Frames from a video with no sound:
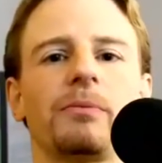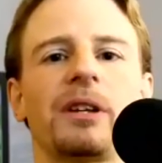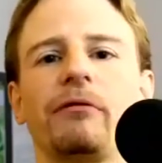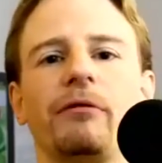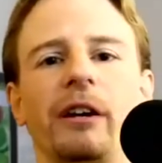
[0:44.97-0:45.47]

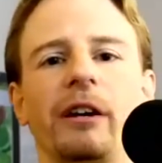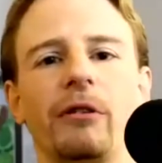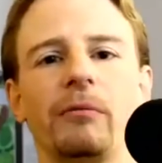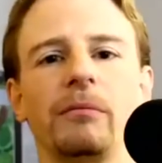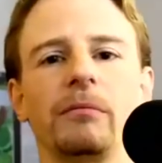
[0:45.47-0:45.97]
suffering
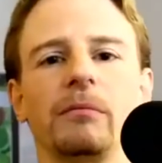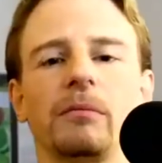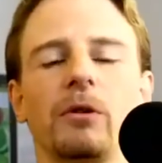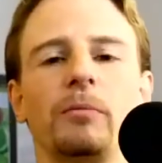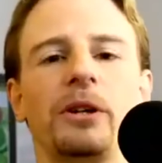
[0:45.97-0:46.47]

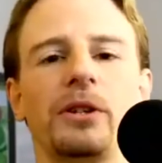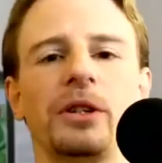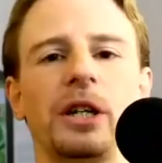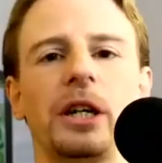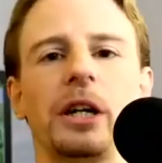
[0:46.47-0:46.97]
from
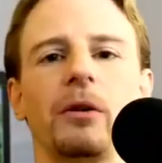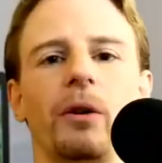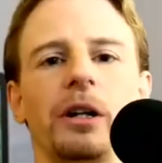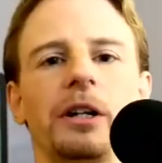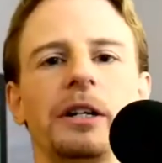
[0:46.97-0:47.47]
obesity or
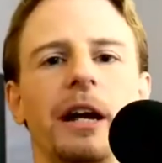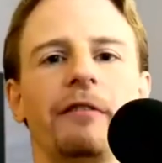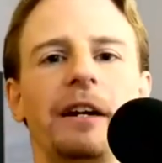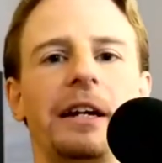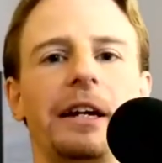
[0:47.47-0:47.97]
I didn't
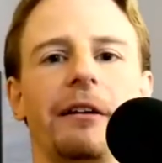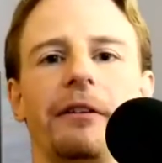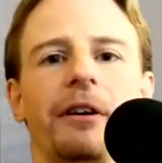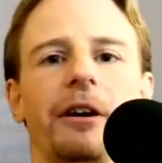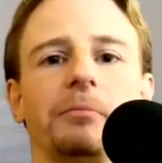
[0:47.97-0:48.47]
have any
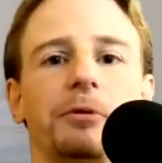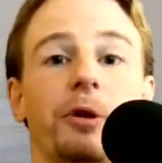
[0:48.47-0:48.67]
other